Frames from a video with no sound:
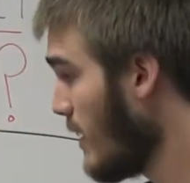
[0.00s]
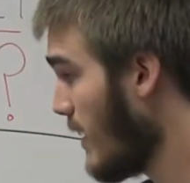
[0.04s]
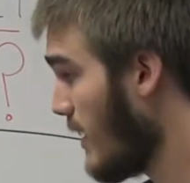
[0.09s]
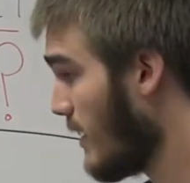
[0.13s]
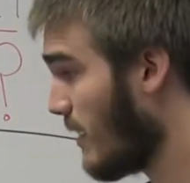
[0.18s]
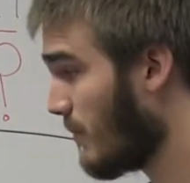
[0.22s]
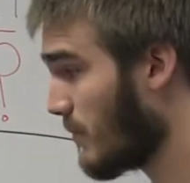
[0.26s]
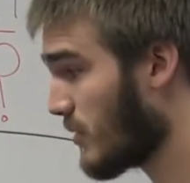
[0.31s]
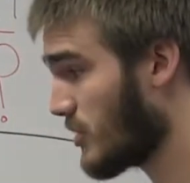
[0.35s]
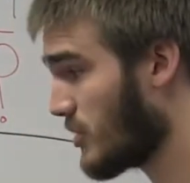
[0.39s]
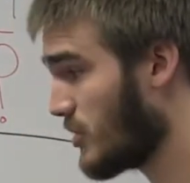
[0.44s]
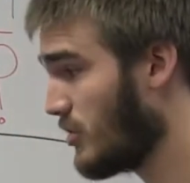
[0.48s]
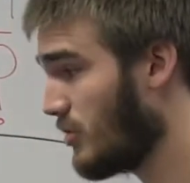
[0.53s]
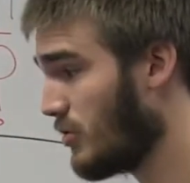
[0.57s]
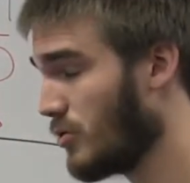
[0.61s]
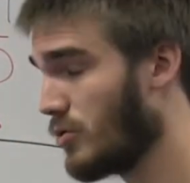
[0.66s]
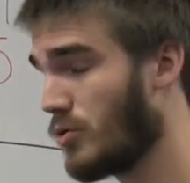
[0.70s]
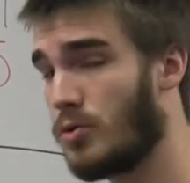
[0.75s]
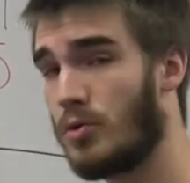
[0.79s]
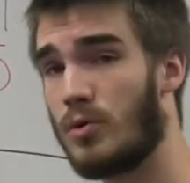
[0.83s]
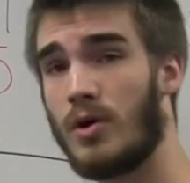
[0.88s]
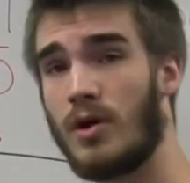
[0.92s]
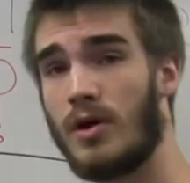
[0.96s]
and number
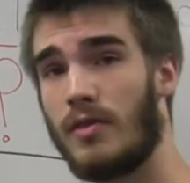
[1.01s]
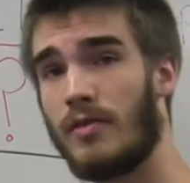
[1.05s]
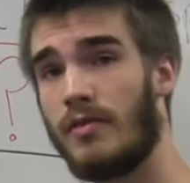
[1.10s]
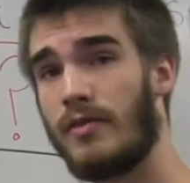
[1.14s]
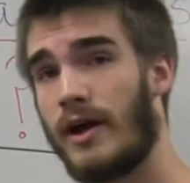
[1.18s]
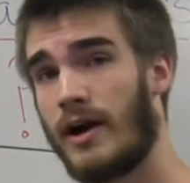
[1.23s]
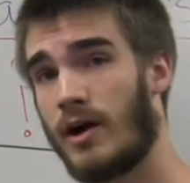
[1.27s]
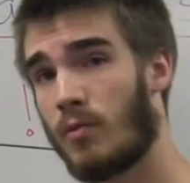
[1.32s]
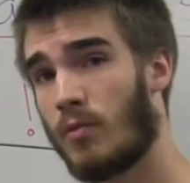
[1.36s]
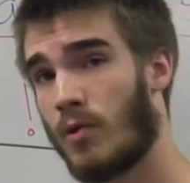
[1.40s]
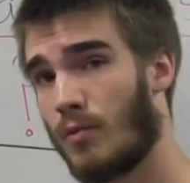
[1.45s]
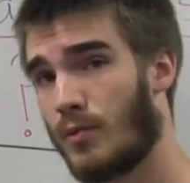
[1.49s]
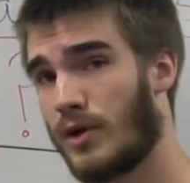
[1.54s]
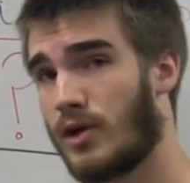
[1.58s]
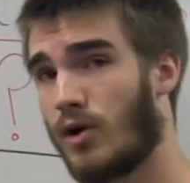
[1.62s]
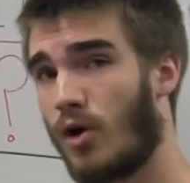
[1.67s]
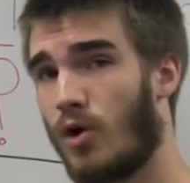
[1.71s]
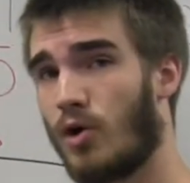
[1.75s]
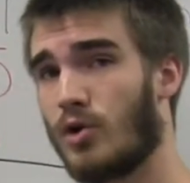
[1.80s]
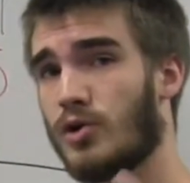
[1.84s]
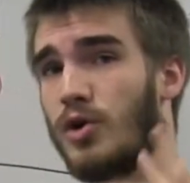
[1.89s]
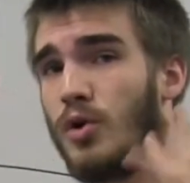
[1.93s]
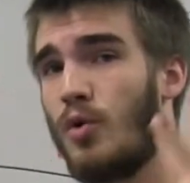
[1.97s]
two, they're what we
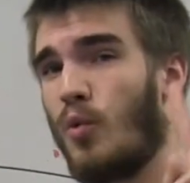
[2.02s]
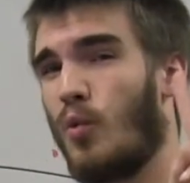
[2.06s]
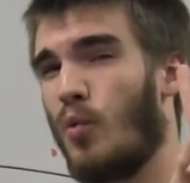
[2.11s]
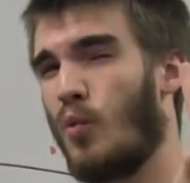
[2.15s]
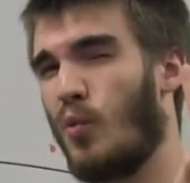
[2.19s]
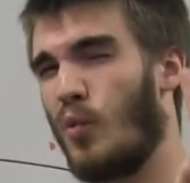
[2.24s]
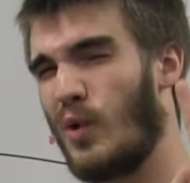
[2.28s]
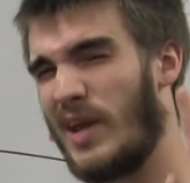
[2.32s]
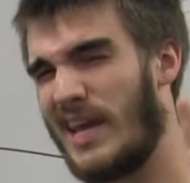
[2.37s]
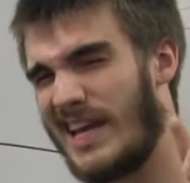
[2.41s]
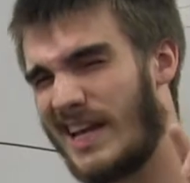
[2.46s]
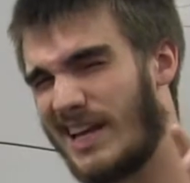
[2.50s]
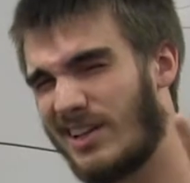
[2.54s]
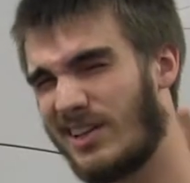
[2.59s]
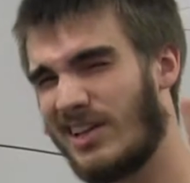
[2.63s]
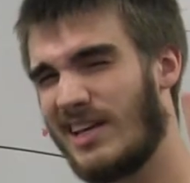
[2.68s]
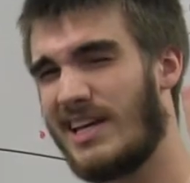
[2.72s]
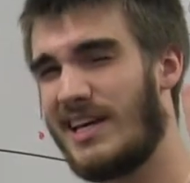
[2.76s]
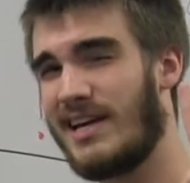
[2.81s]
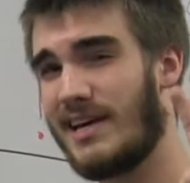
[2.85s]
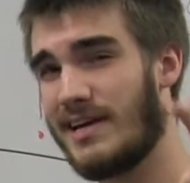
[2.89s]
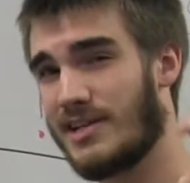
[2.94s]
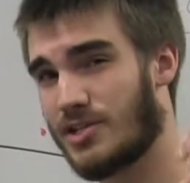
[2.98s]
call
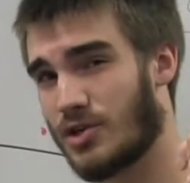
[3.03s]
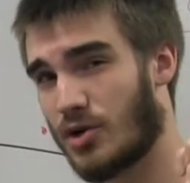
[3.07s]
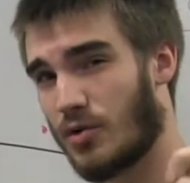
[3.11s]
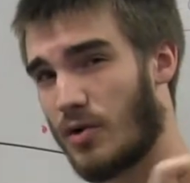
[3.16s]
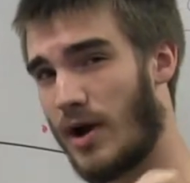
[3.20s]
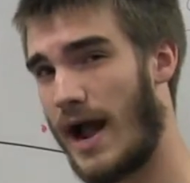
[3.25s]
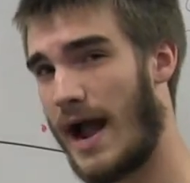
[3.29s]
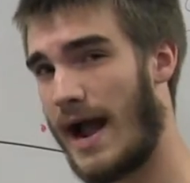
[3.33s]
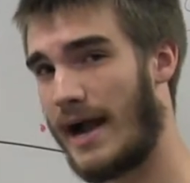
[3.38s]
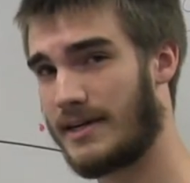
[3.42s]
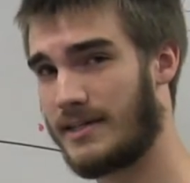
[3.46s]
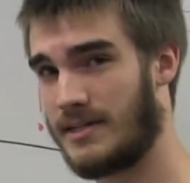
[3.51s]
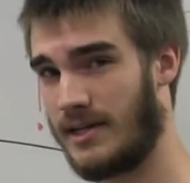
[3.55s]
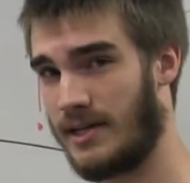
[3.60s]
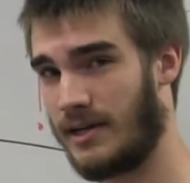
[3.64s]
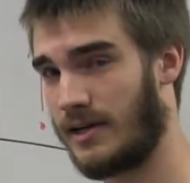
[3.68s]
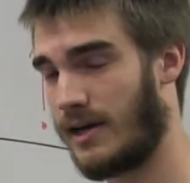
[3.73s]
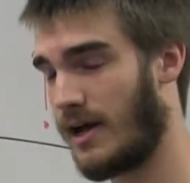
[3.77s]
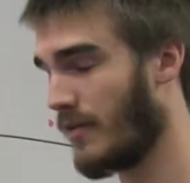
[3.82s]
weakly interacting.